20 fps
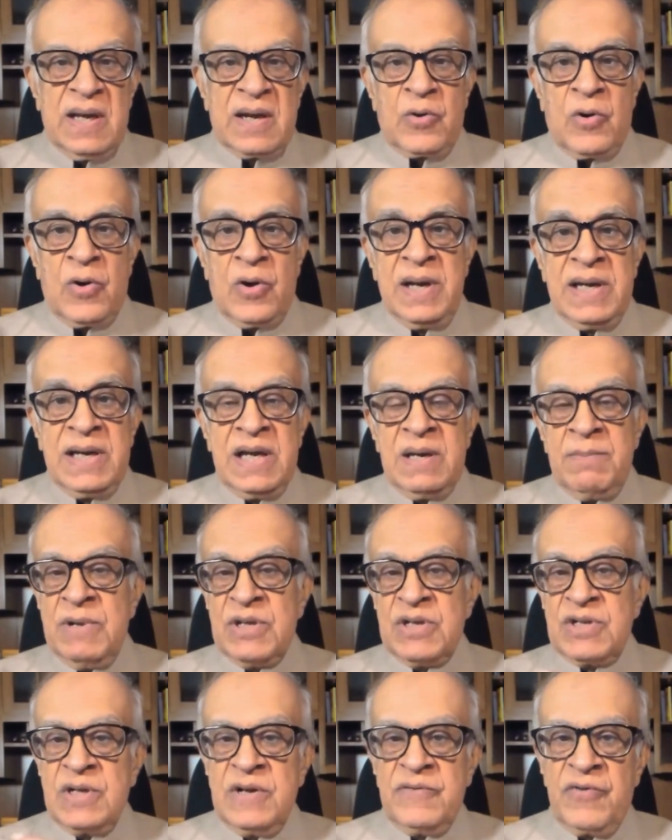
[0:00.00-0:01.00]
Calling it
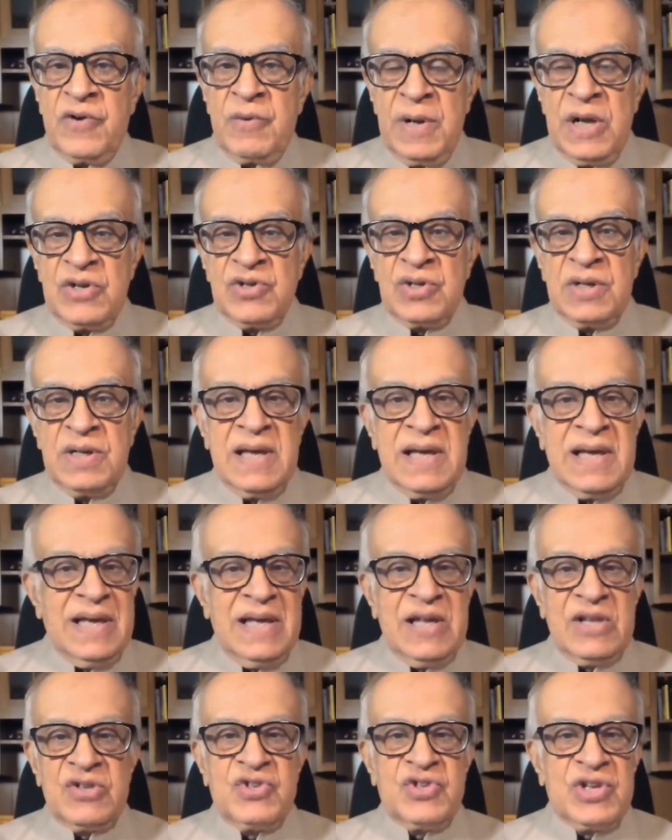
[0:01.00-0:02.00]
misinformation
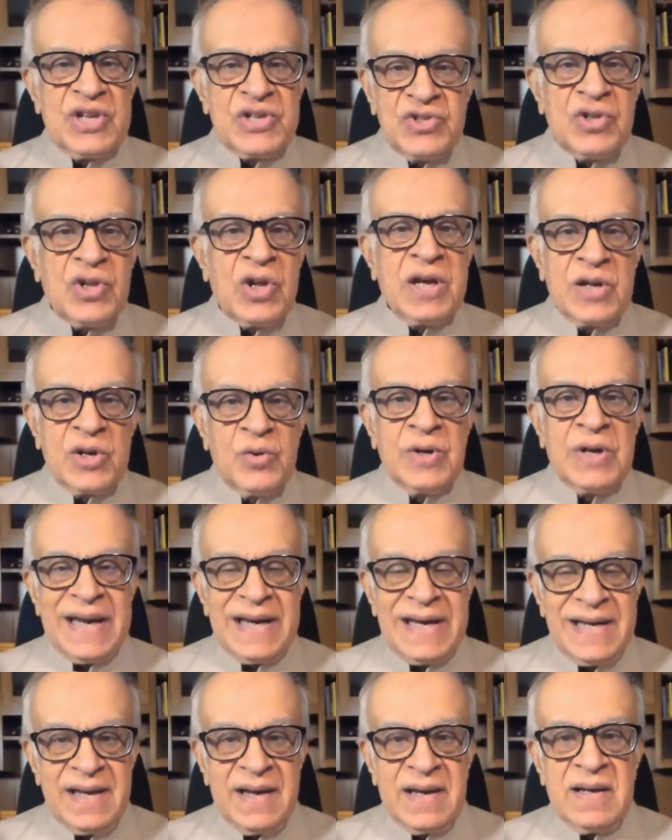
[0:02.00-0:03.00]
is just not a good
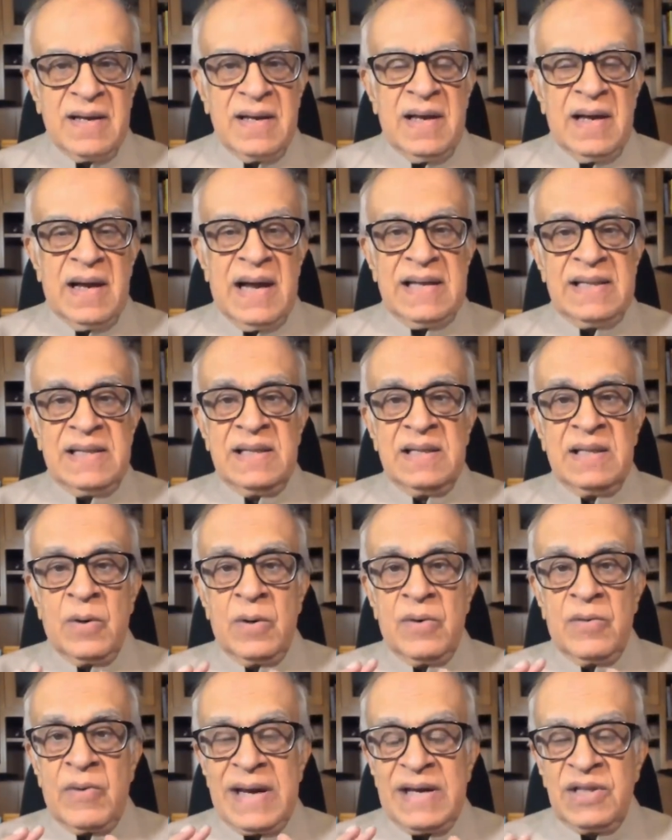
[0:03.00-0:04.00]
idea. I think the
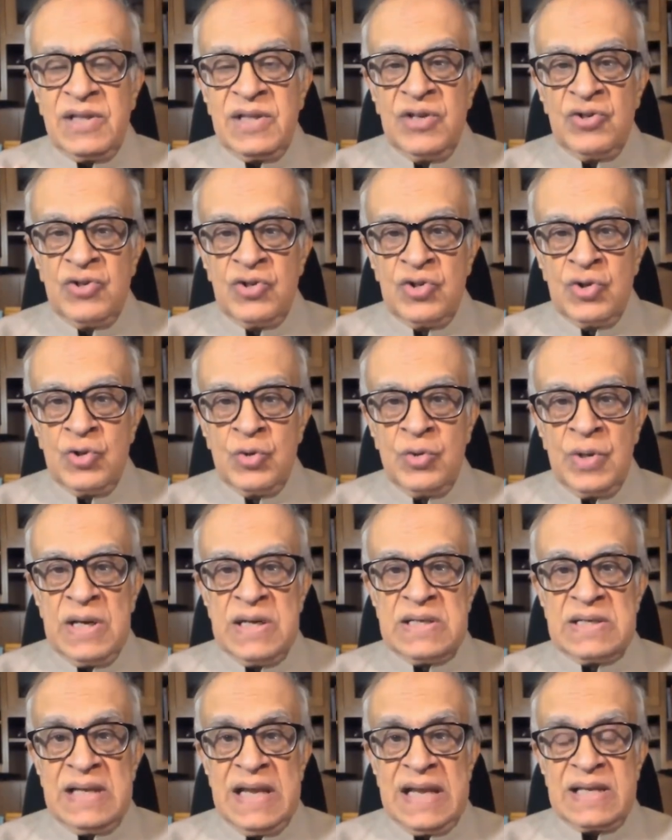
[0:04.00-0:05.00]
right thing to do
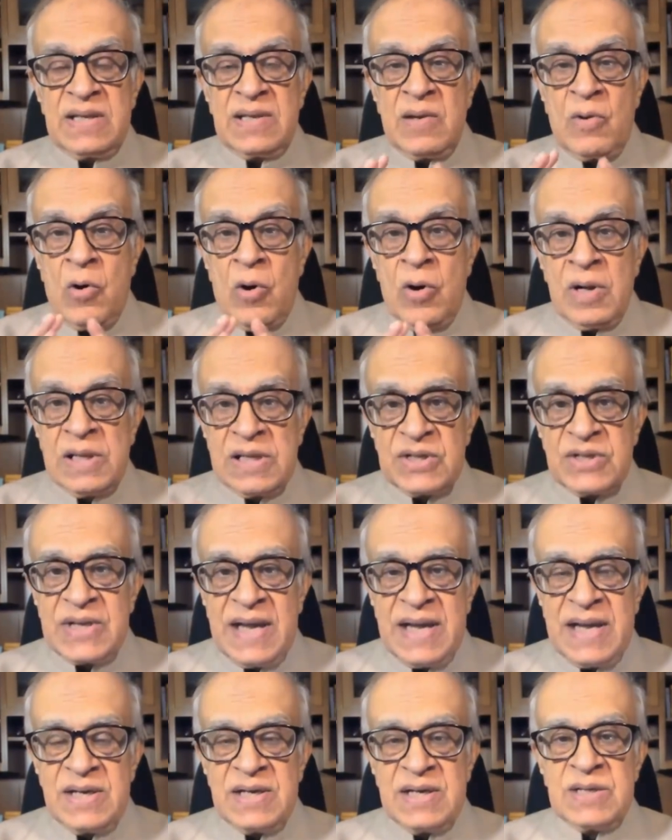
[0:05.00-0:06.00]
is let all the
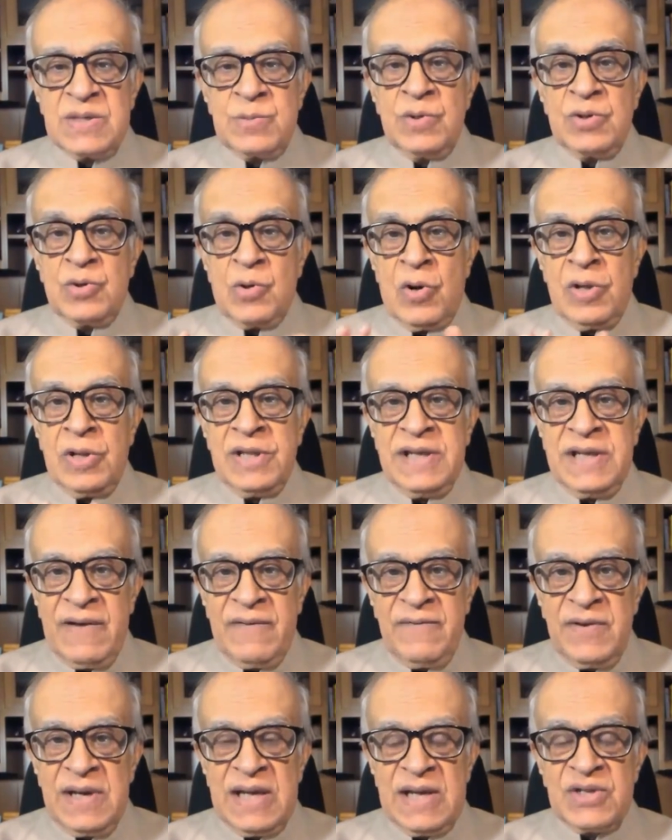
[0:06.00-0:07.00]
scientists with all the
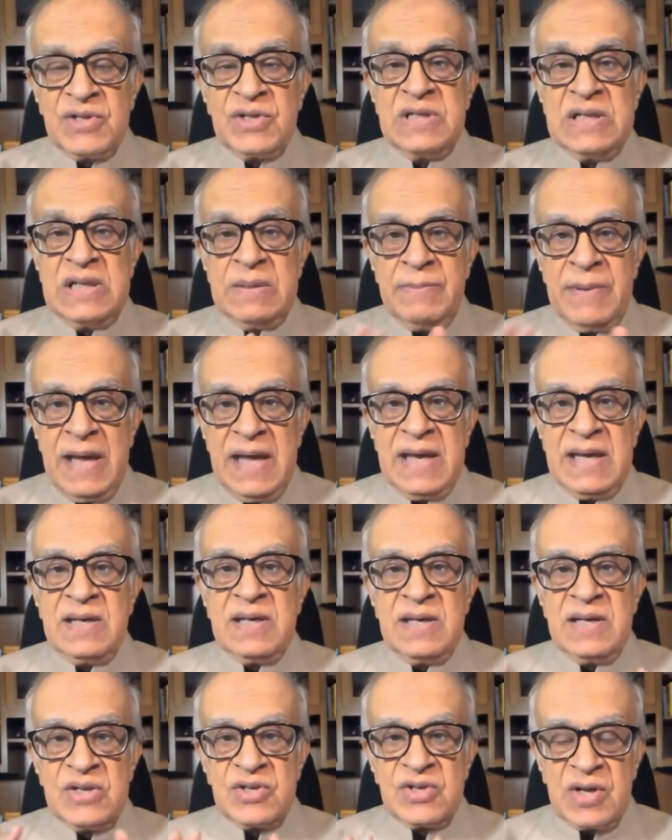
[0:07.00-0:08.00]
evidence
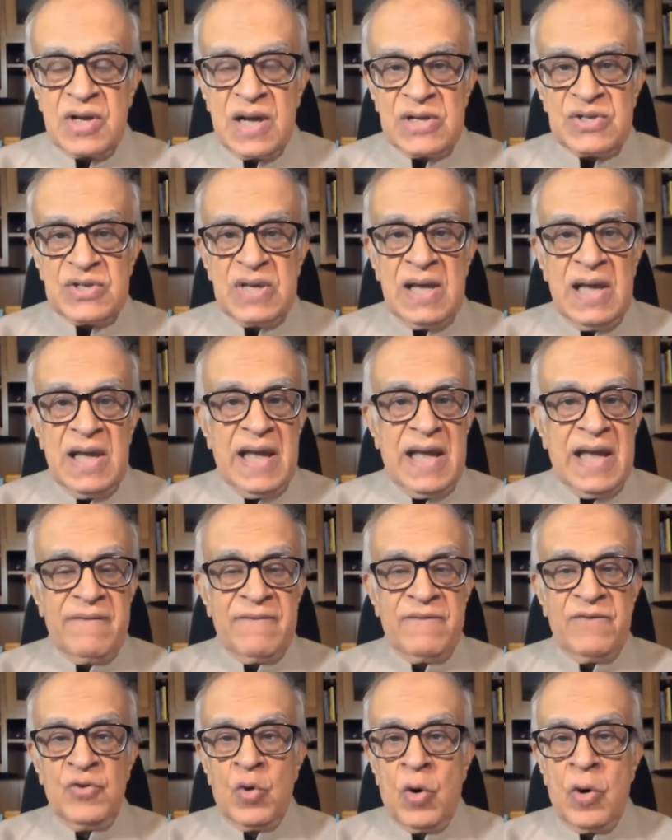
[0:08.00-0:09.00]
debate, discuss,
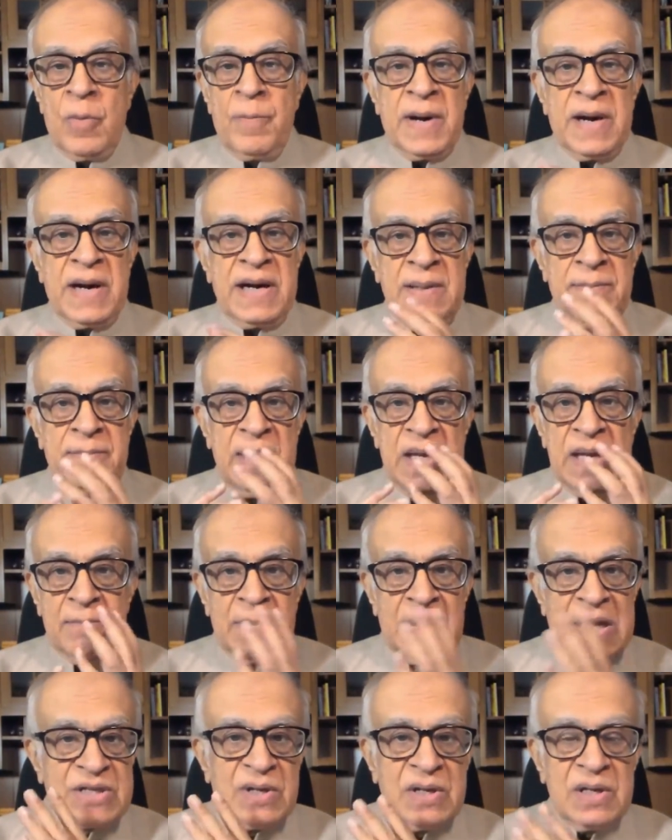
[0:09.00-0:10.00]
have nobody being
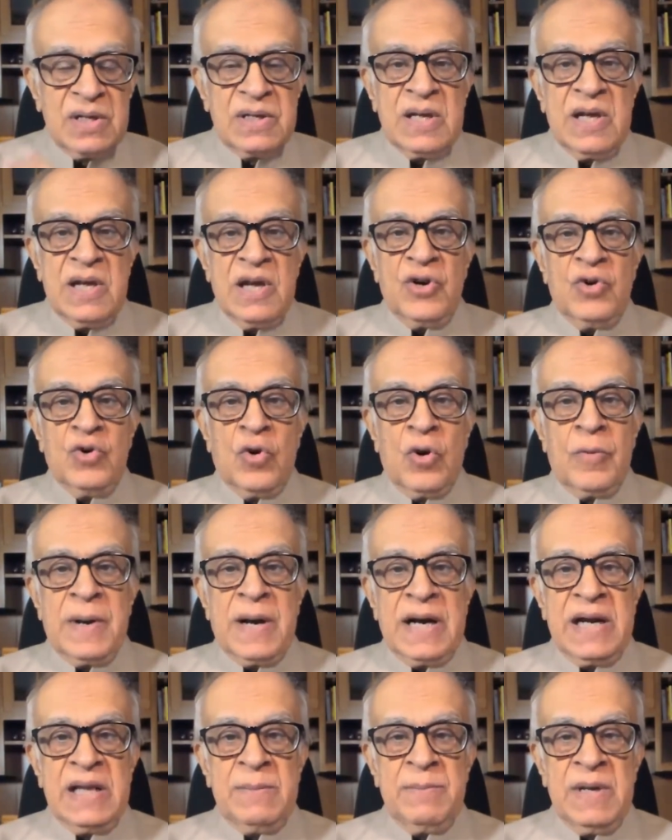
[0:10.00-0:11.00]
muzzled,
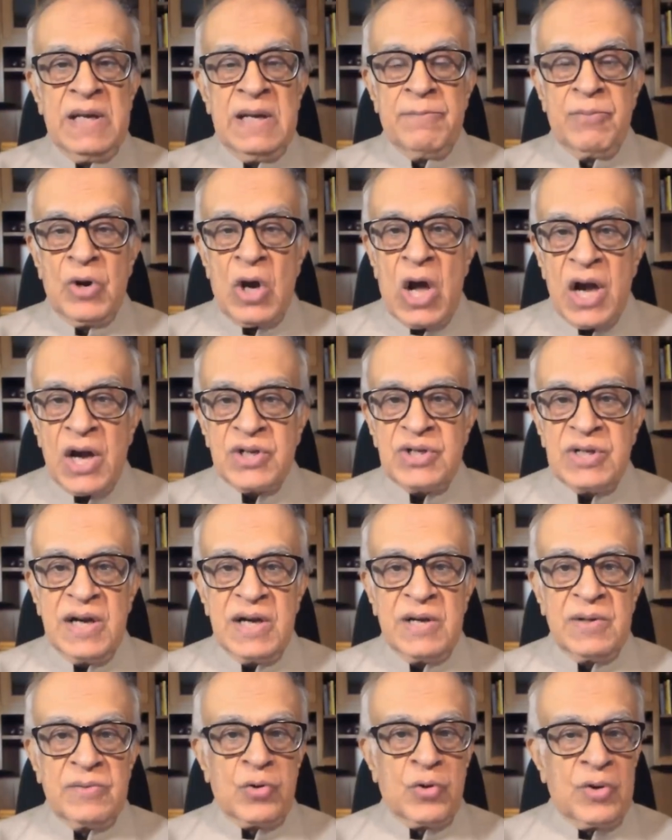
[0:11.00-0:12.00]
nobody being blocked
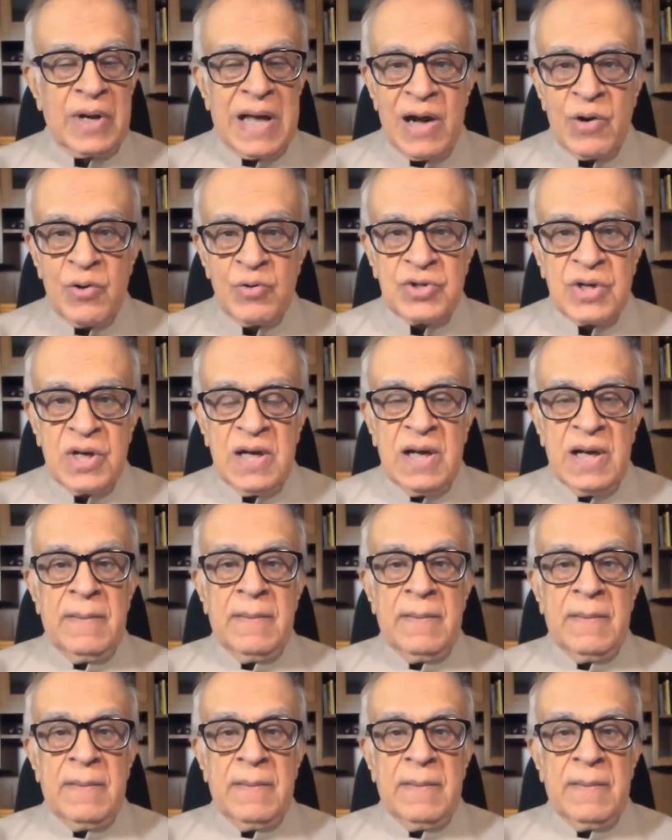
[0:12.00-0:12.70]
and thrown out.